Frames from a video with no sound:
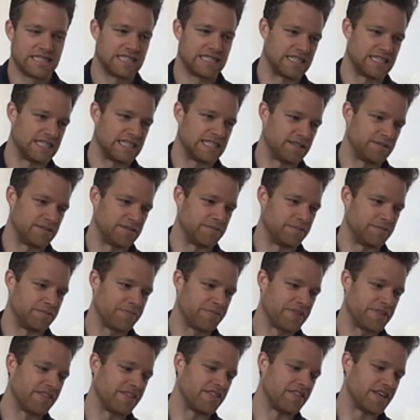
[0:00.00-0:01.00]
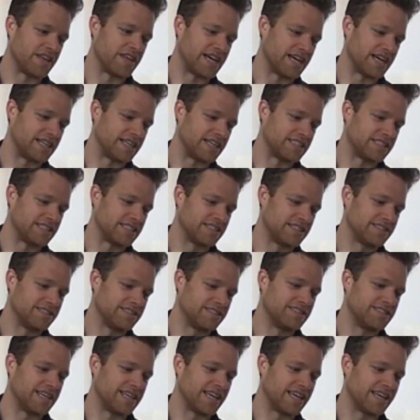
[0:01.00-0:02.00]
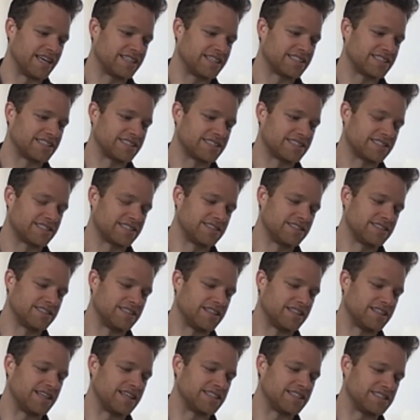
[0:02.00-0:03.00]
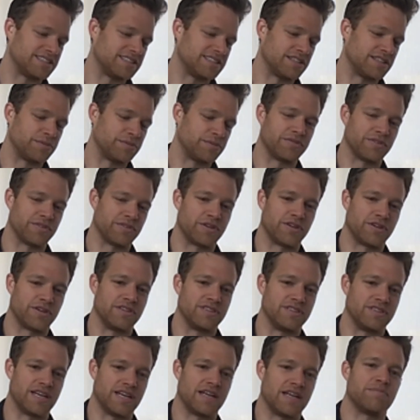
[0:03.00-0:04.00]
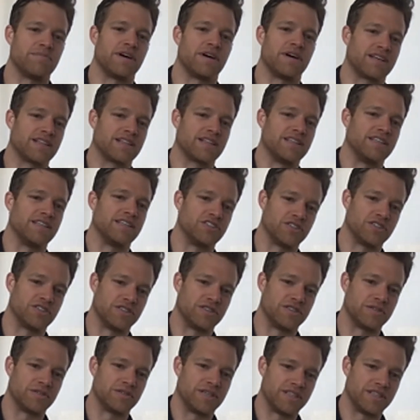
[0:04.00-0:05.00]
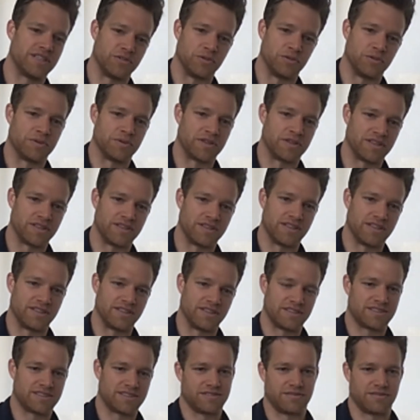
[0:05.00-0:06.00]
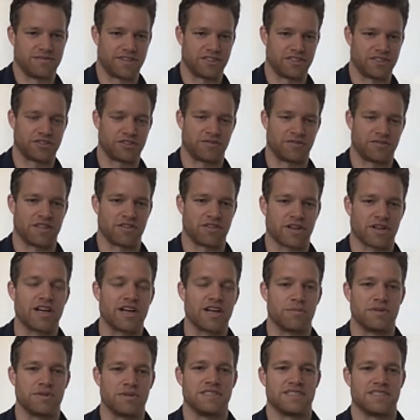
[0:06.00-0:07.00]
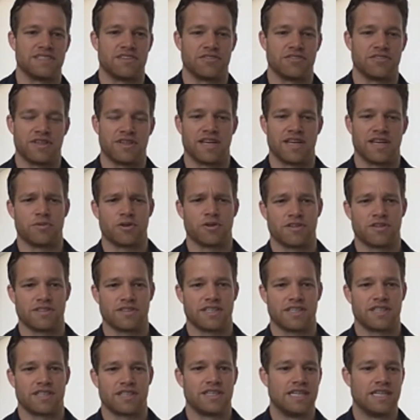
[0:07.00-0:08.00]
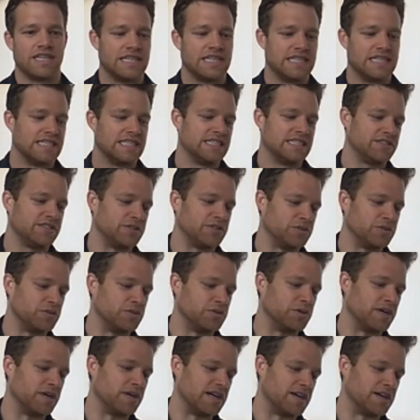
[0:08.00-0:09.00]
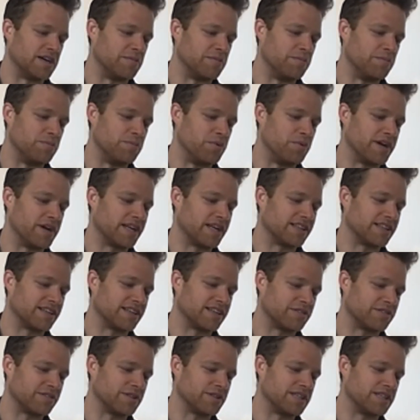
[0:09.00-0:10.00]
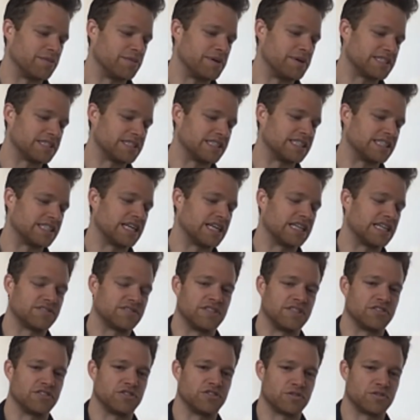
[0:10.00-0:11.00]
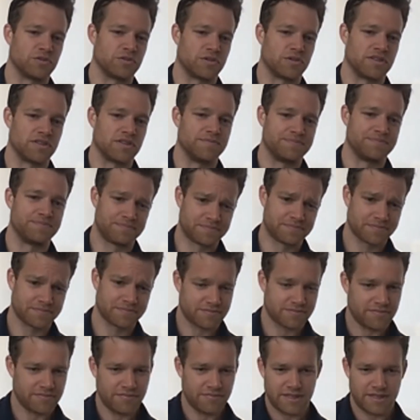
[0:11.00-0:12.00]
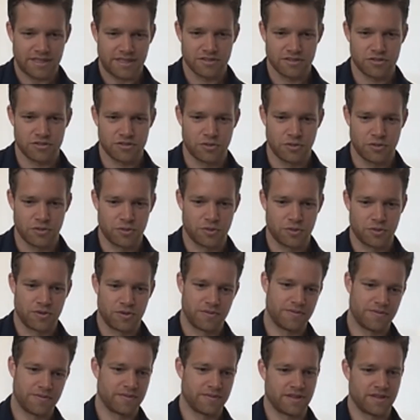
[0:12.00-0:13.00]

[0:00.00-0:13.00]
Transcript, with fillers: um, that takes the lessons that we've learned at Michelangelo, at Uber, and various of the other companies that you've named earlier to um, bring, like, really a best-in-class feature store to